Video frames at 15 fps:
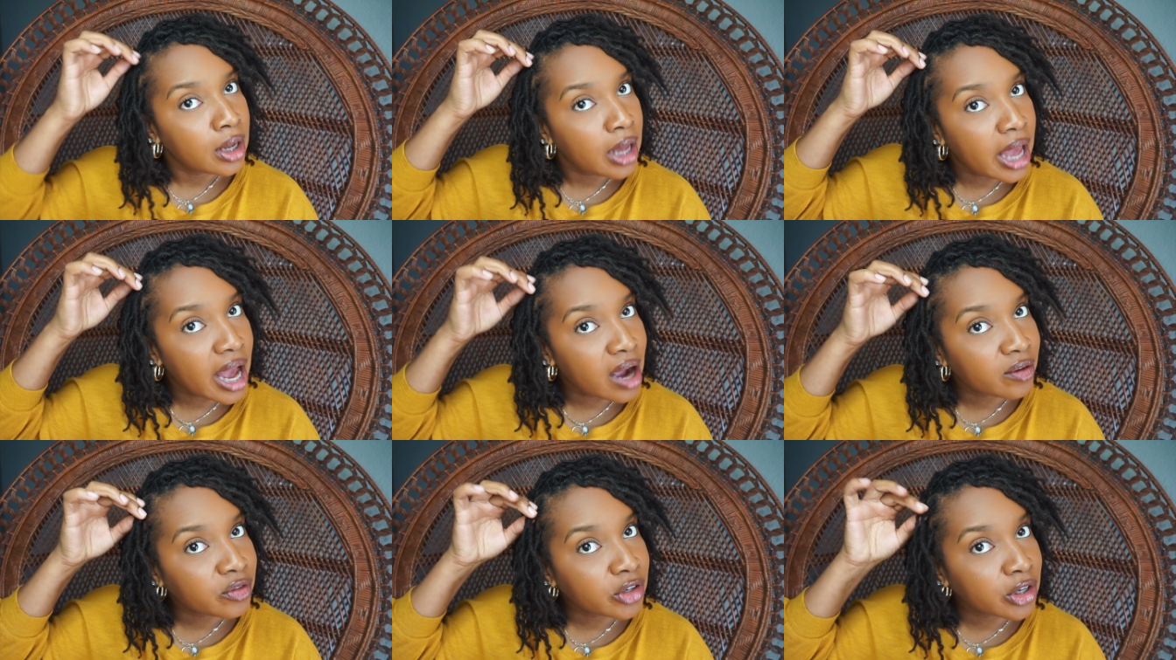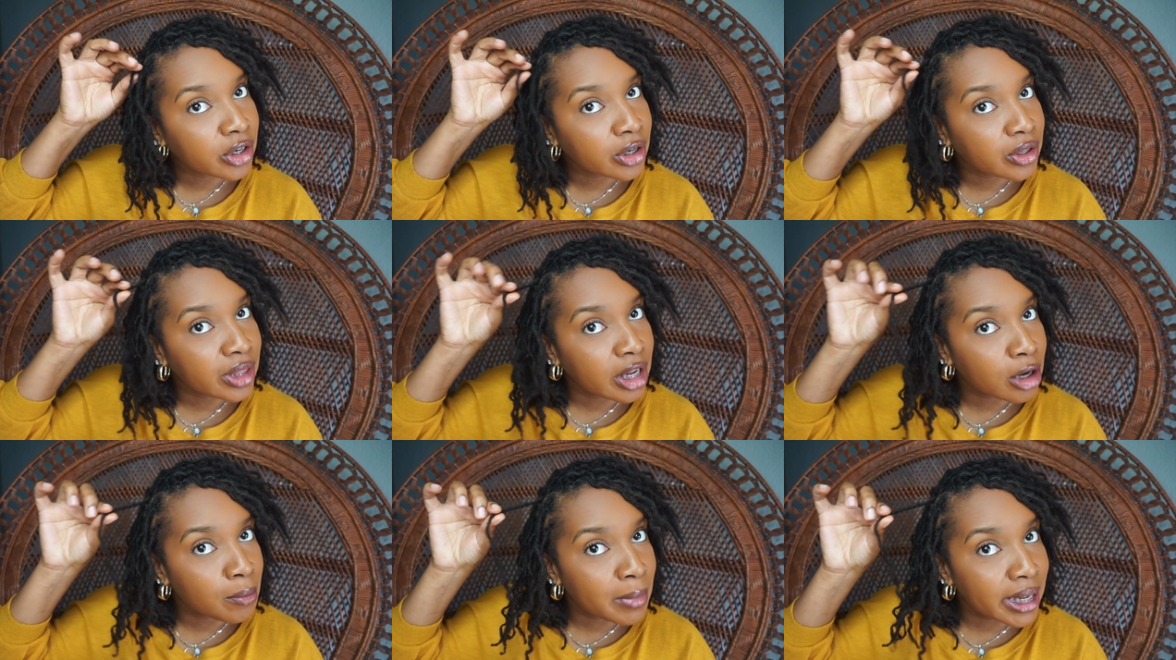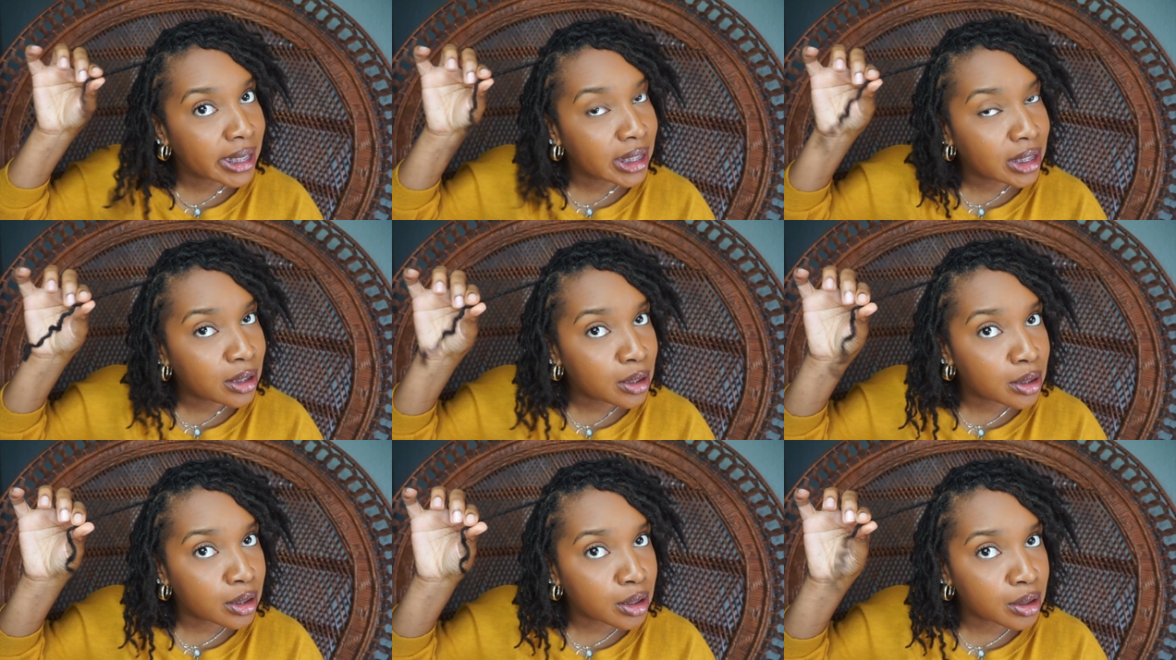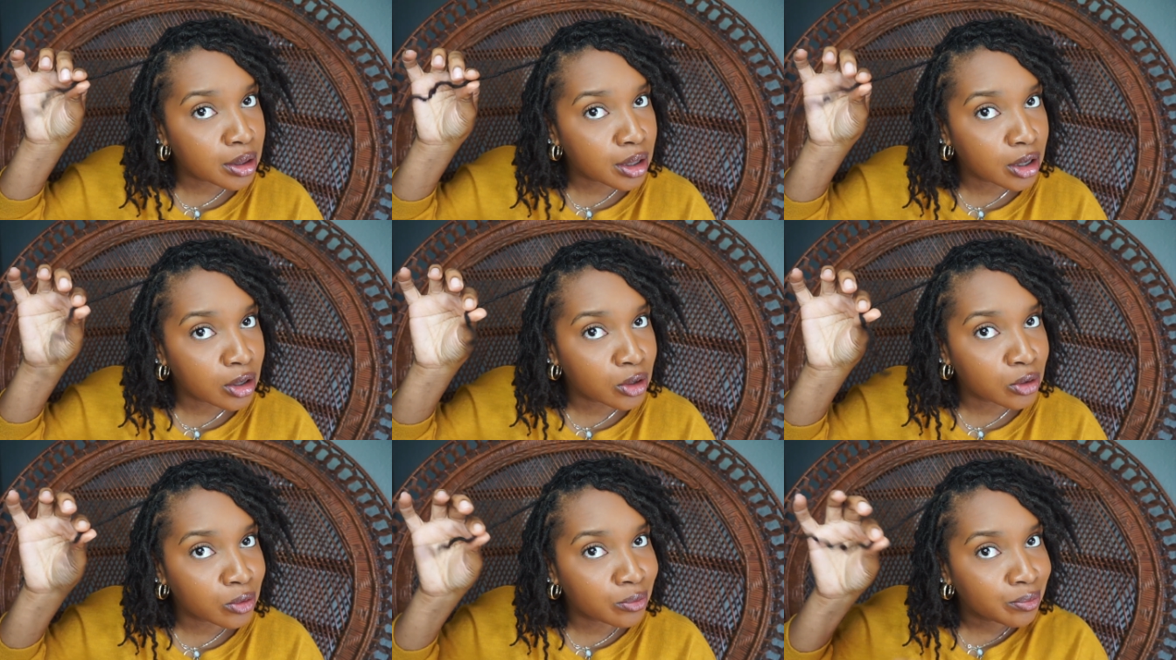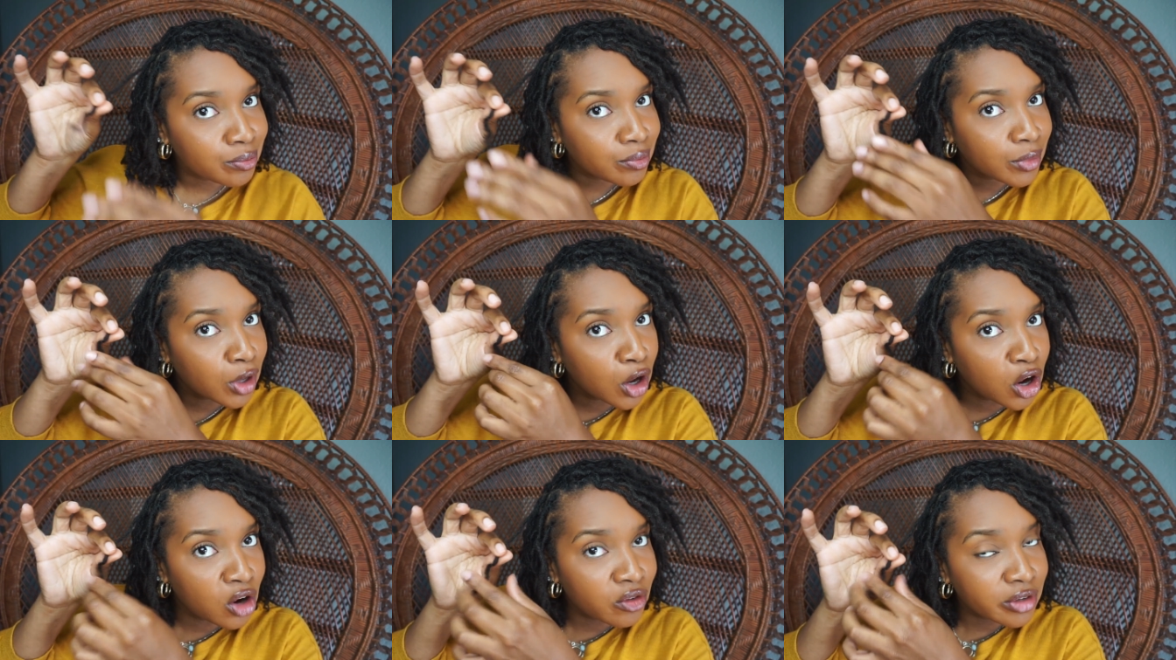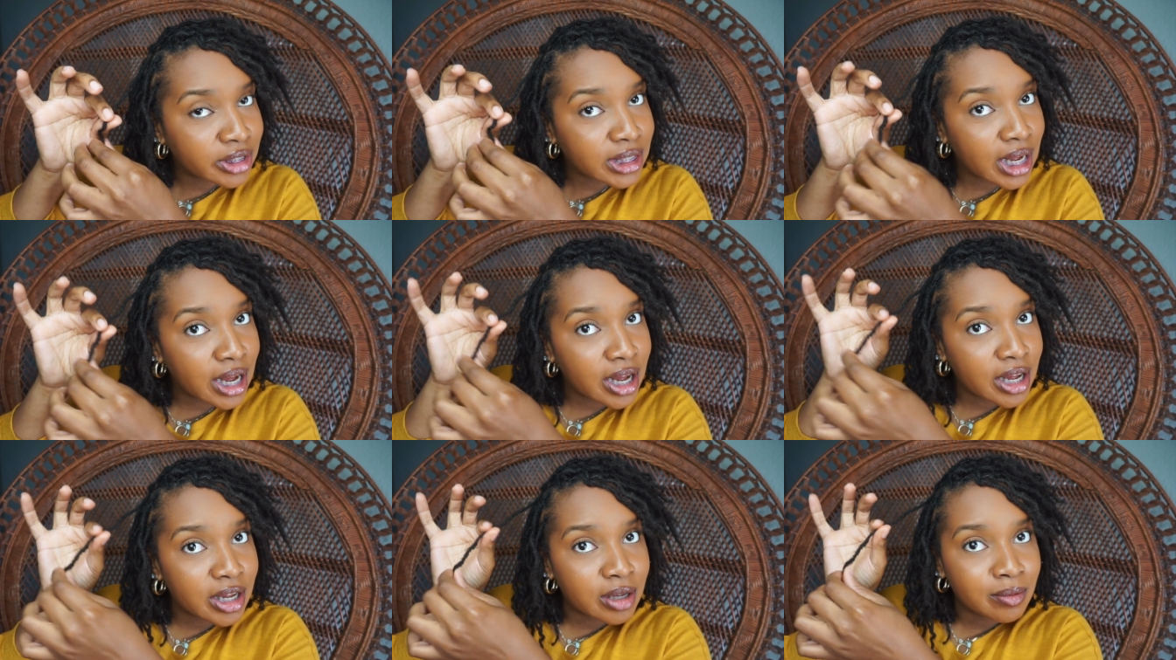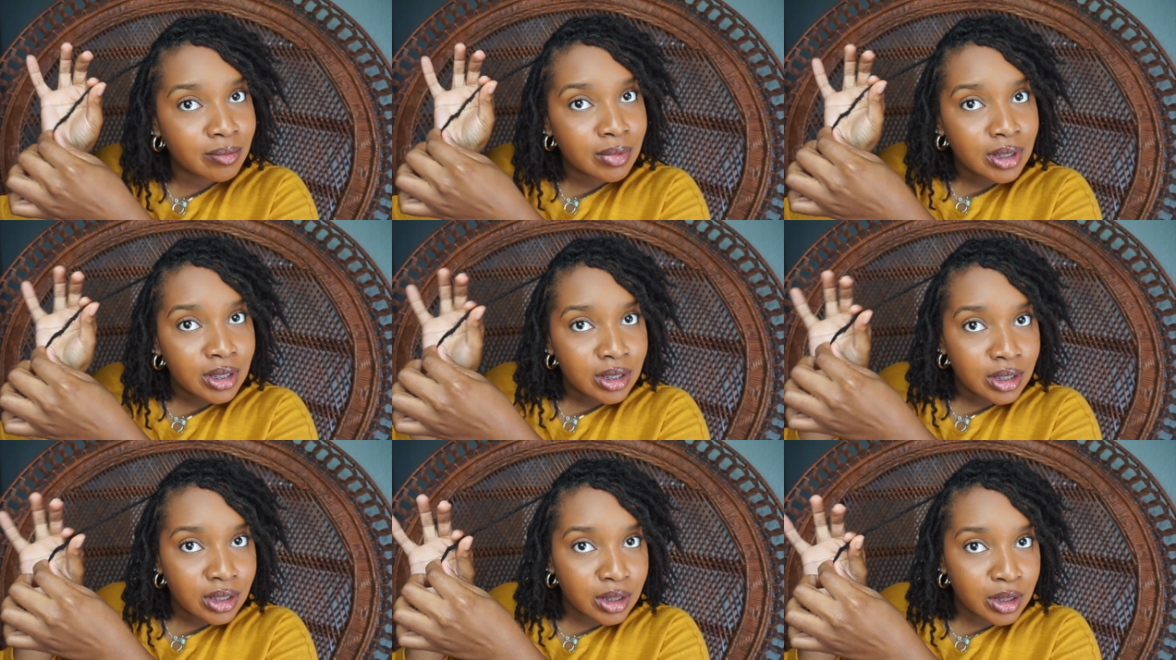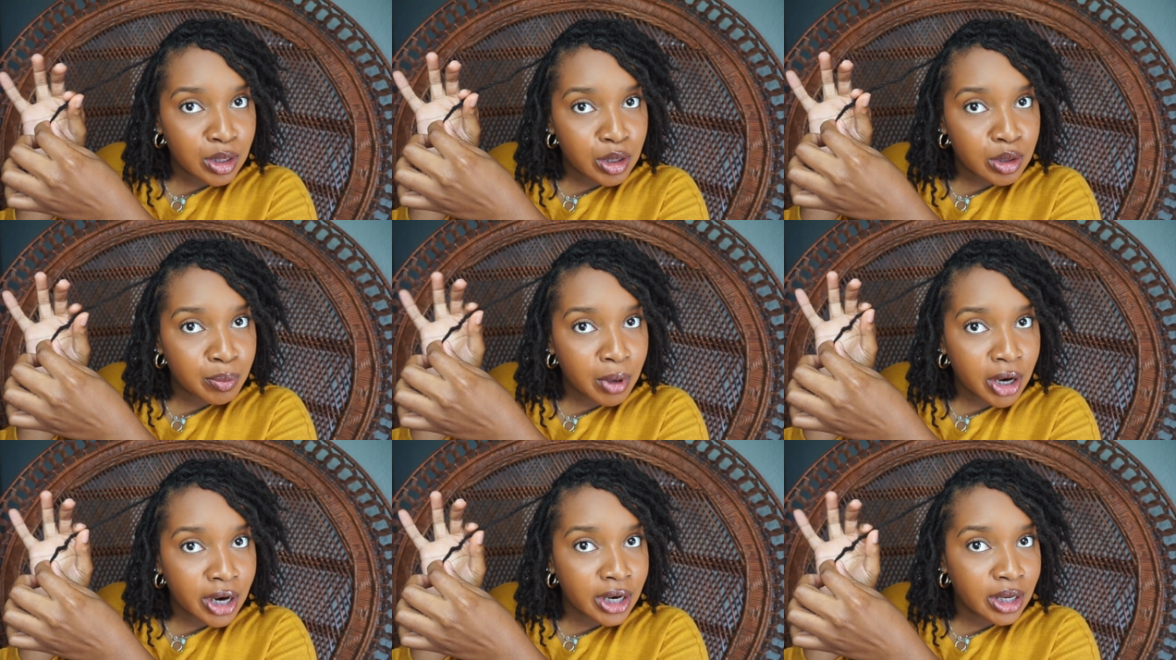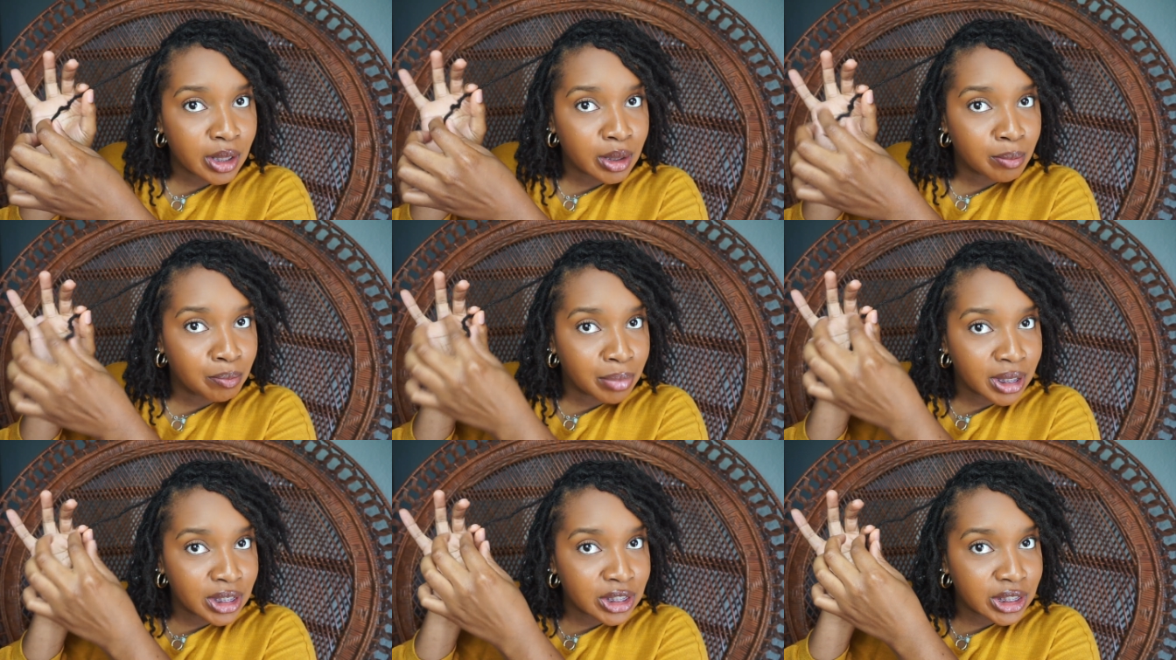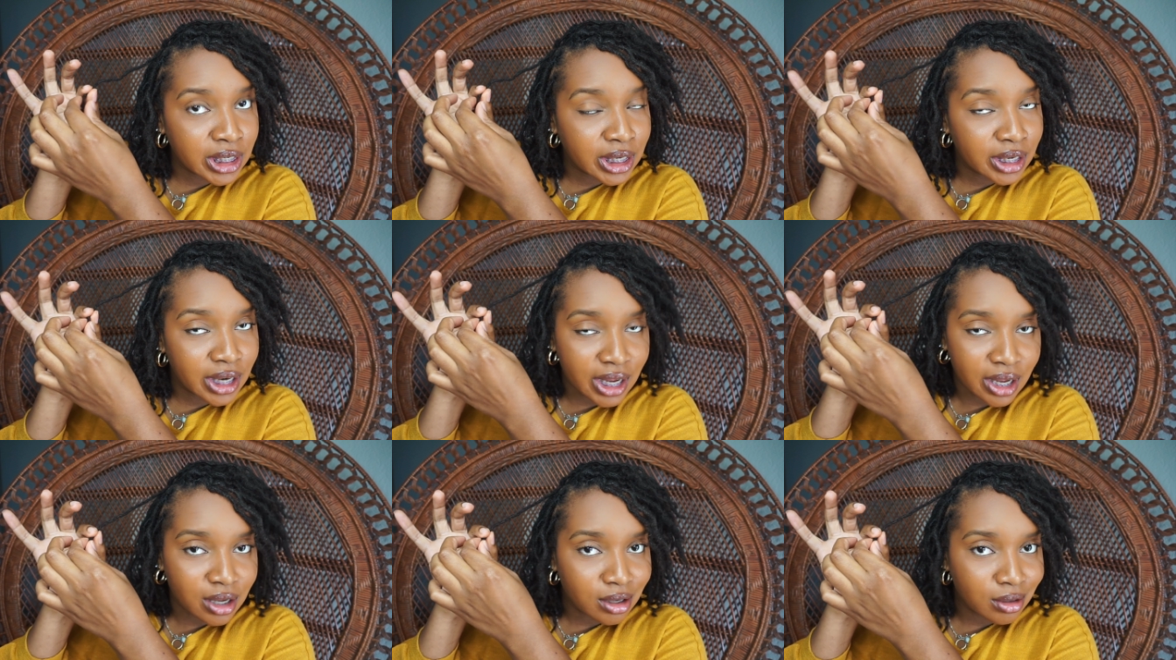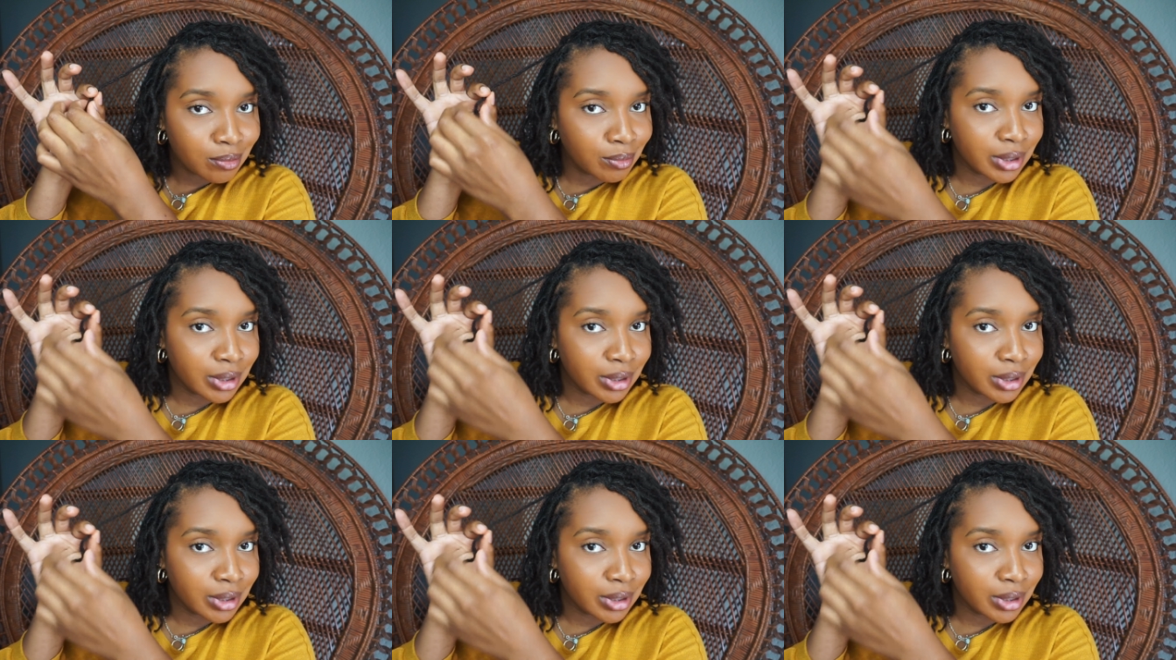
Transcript: after their maintenance. So over time, this part is bunching down.